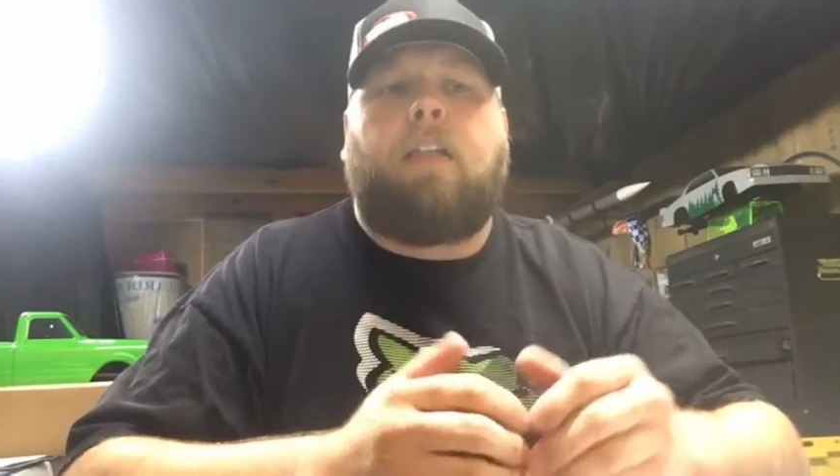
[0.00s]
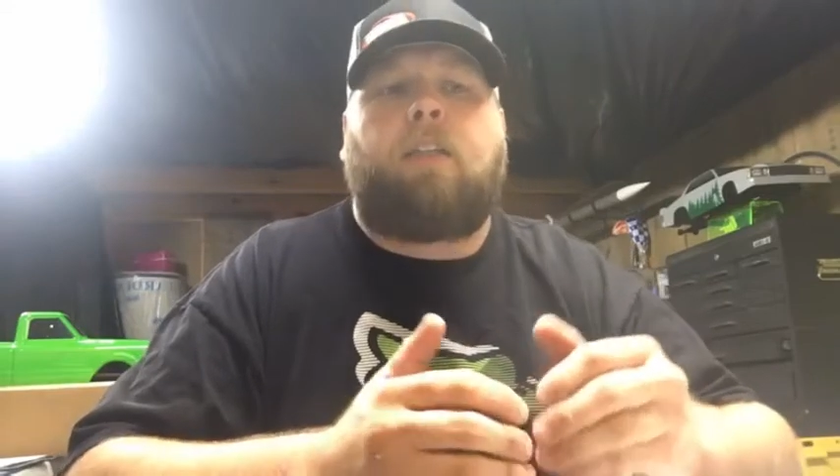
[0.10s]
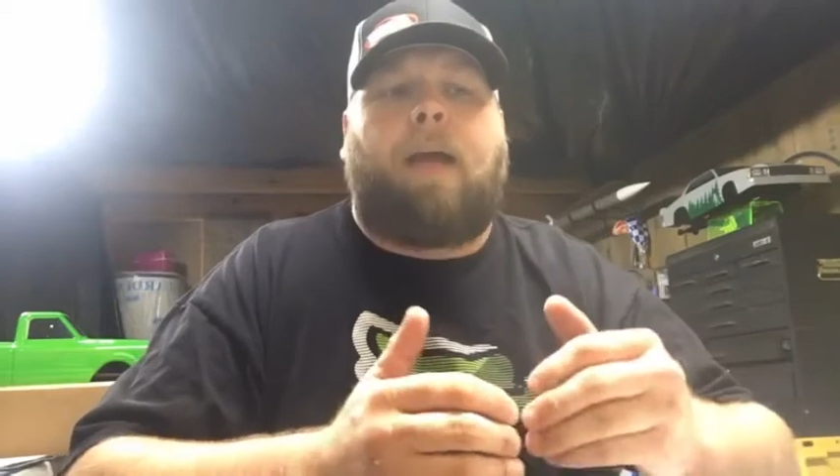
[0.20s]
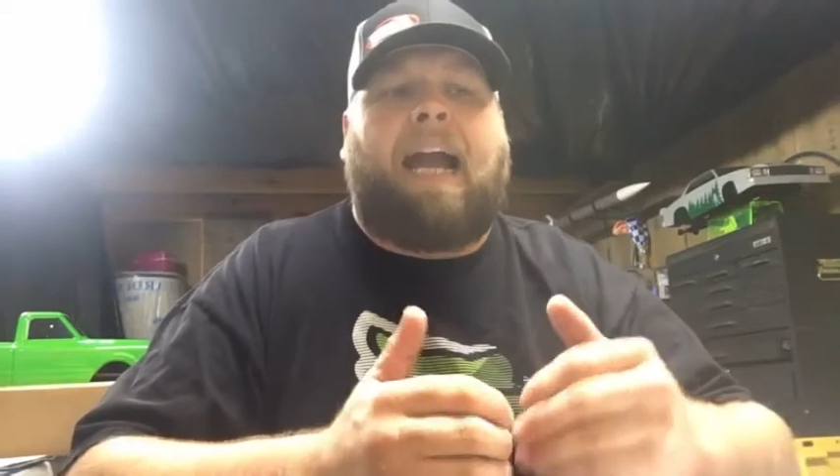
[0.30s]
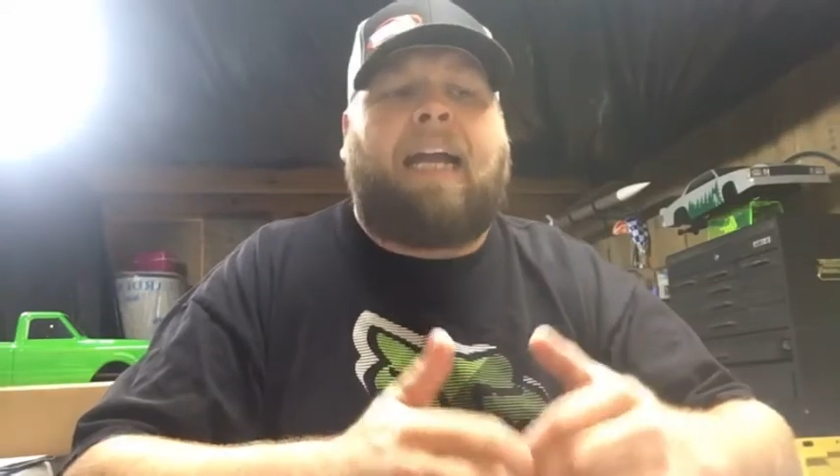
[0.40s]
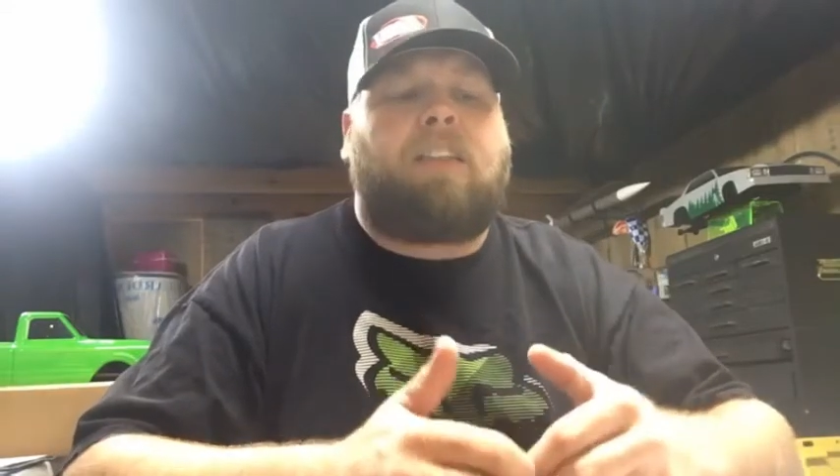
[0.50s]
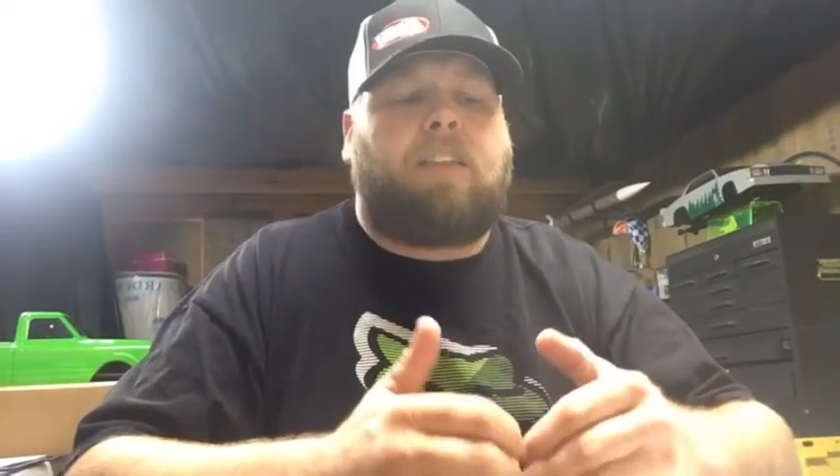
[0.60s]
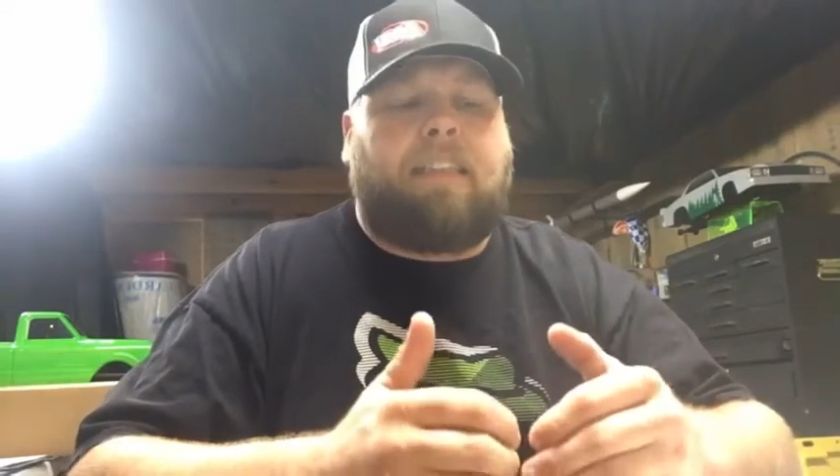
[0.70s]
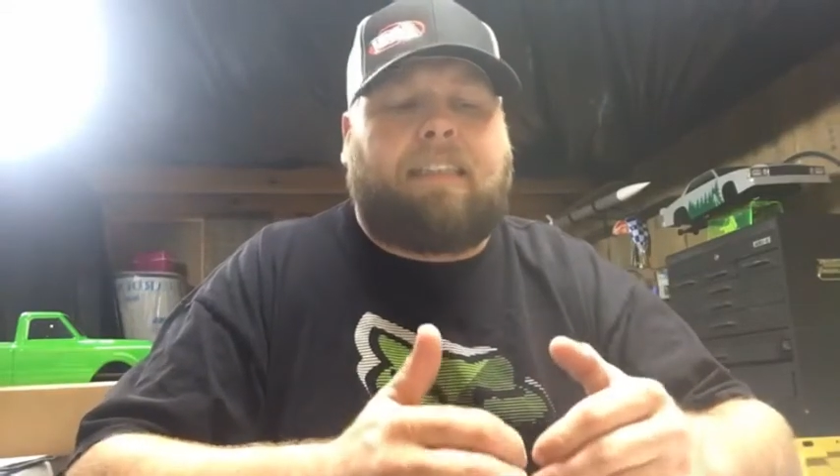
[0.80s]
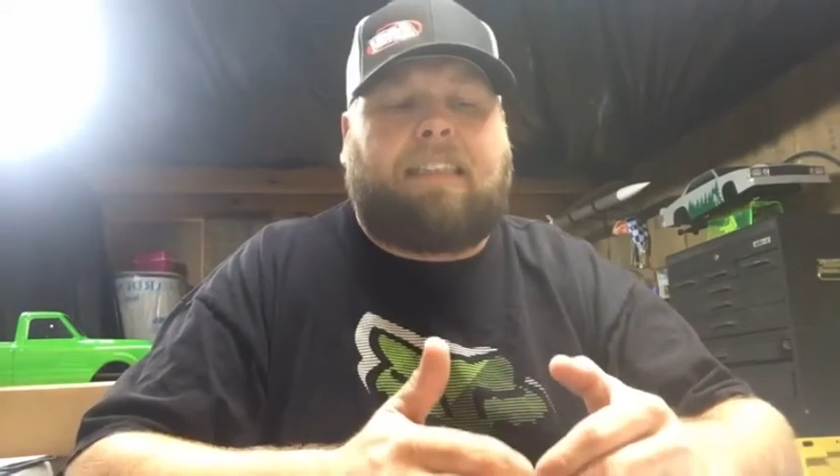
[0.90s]
to
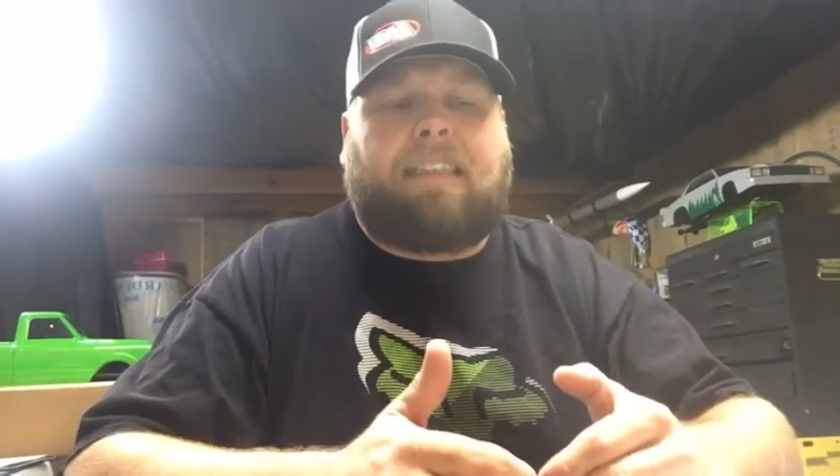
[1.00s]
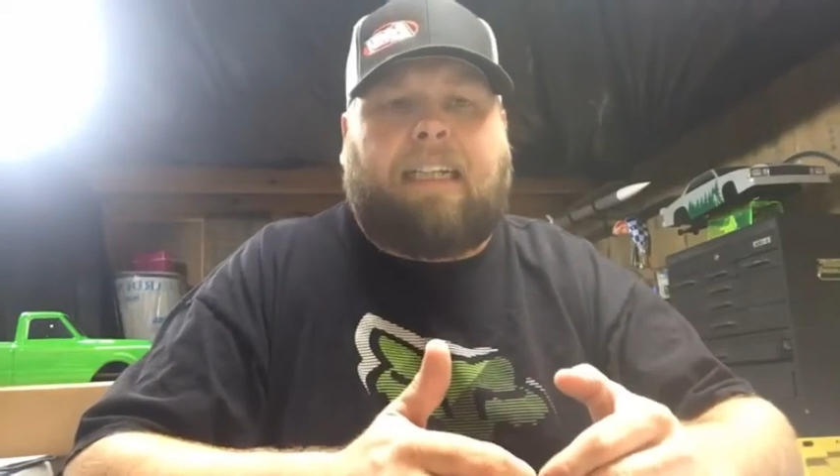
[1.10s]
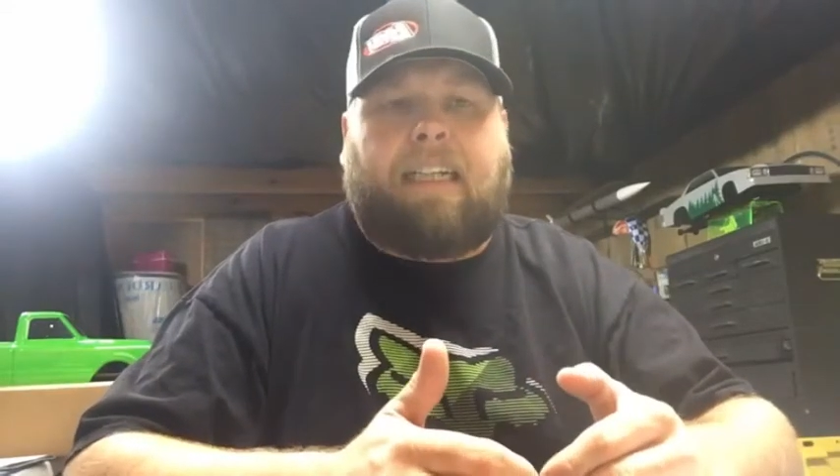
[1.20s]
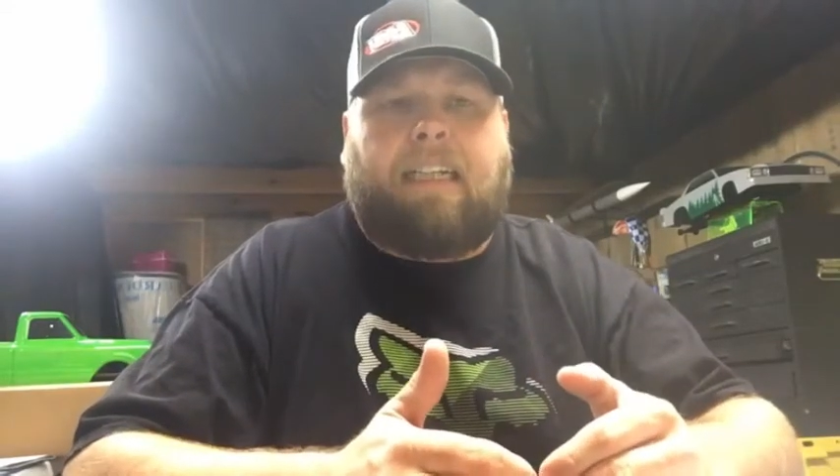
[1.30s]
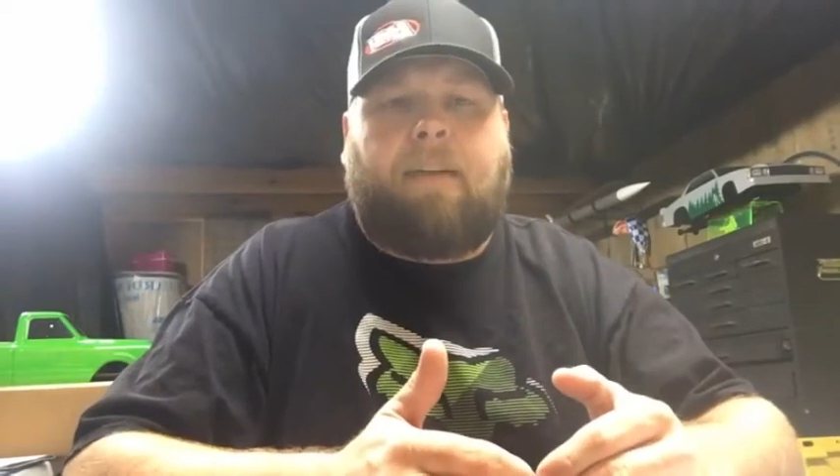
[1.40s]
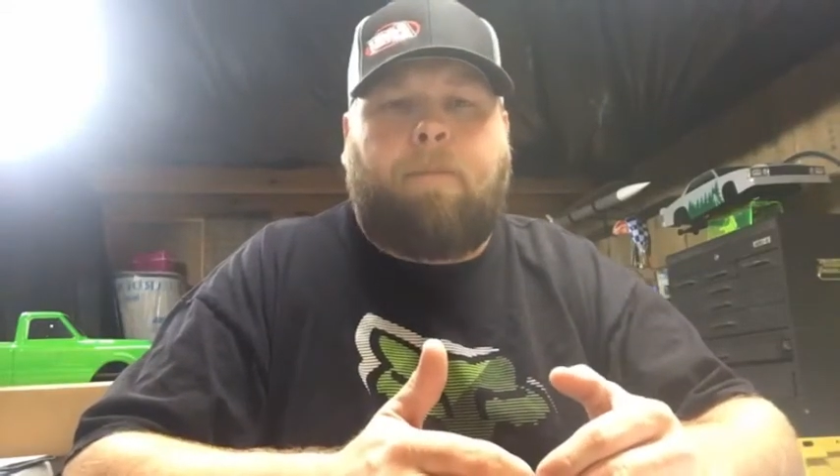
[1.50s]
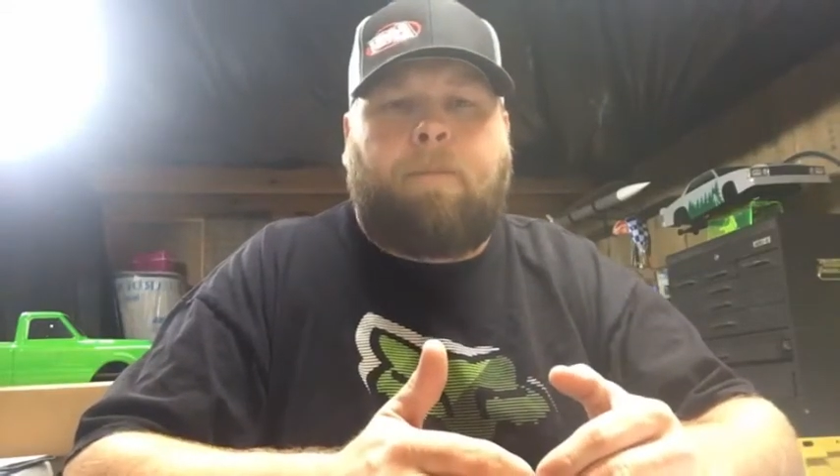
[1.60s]
actually see